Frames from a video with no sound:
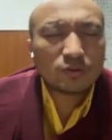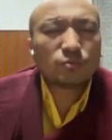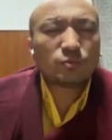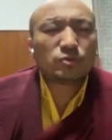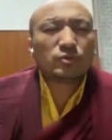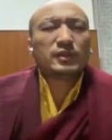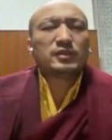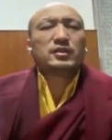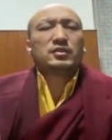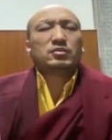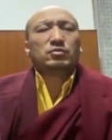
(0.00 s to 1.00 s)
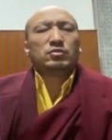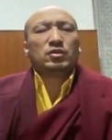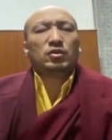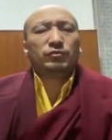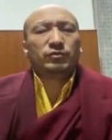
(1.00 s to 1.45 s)
visualize that you
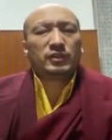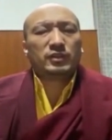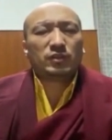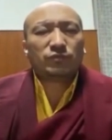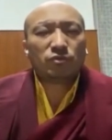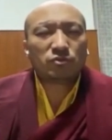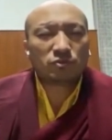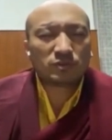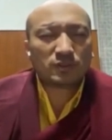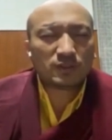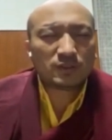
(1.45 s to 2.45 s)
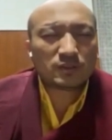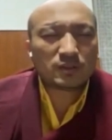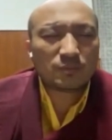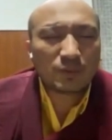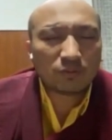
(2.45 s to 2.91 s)
are offering the four continents
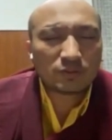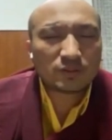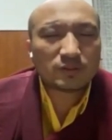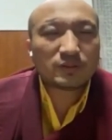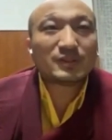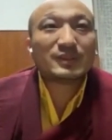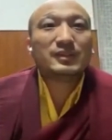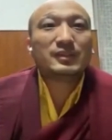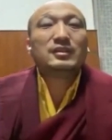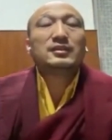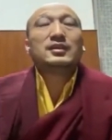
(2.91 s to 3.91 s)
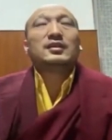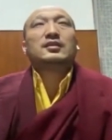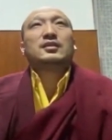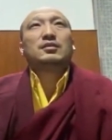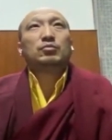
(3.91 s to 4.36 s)
the mountains the
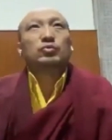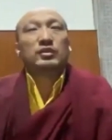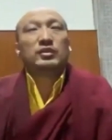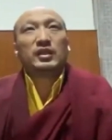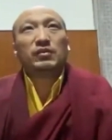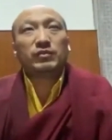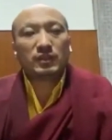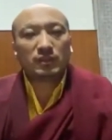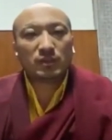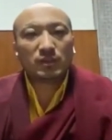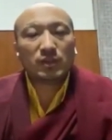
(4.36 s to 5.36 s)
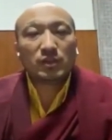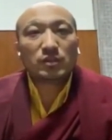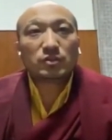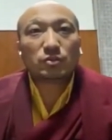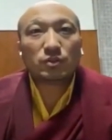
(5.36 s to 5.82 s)
sun the moon and everything
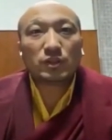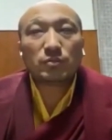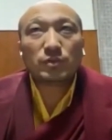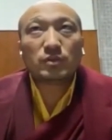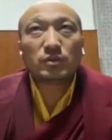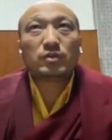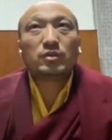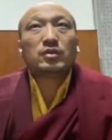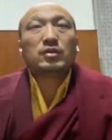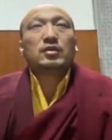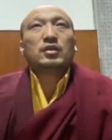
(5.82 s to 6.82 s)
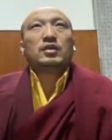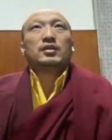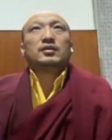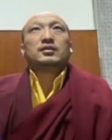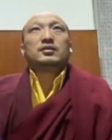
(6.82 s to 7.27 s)
so even
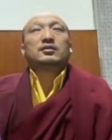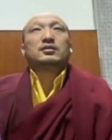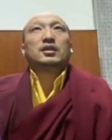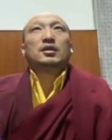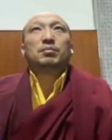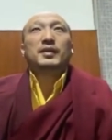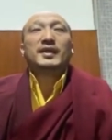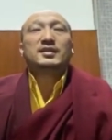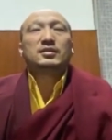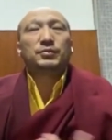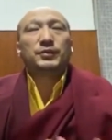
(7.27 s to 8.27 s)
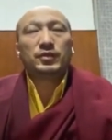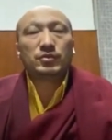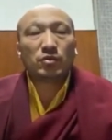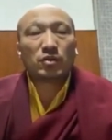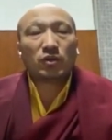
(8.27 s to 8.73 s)
uh, the place where
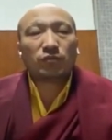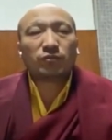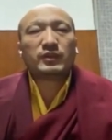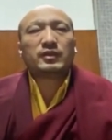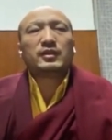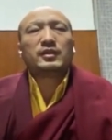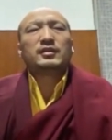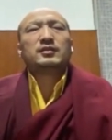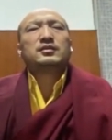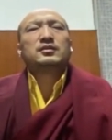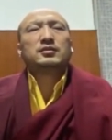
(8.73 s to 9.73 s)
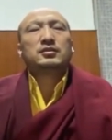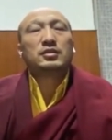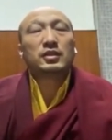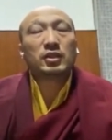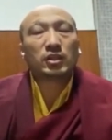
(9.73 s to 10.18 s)
you are offering it's
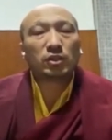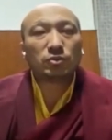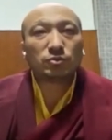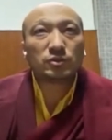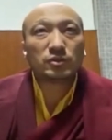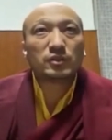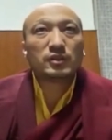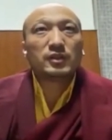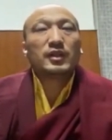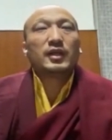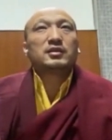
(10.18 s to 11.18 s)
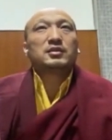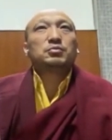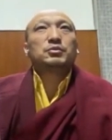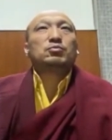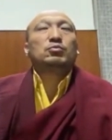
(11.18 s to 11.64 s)
huge that
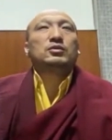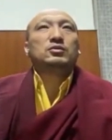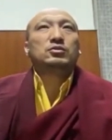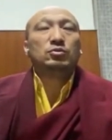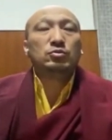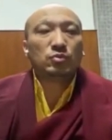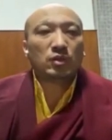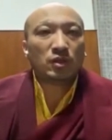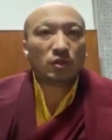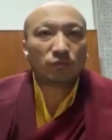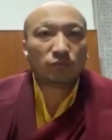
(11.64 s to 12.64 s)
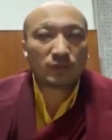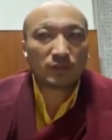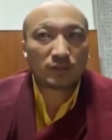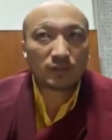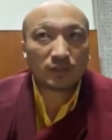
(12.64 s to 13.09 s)
even what you are
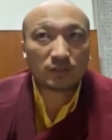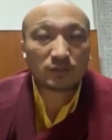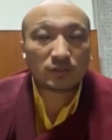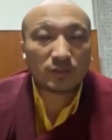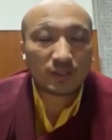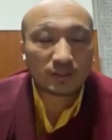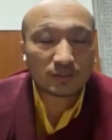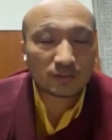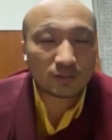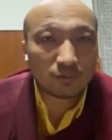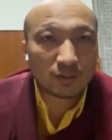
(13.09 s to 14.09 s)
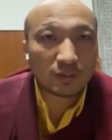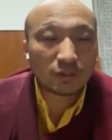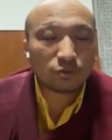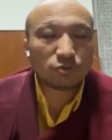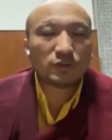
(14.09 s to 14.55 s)
offering is extremely
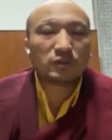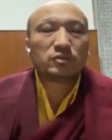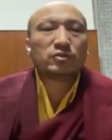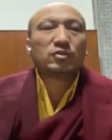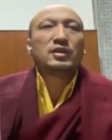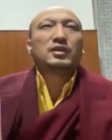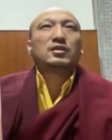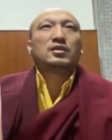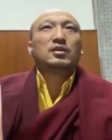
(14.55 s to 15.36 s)
huge. It's not like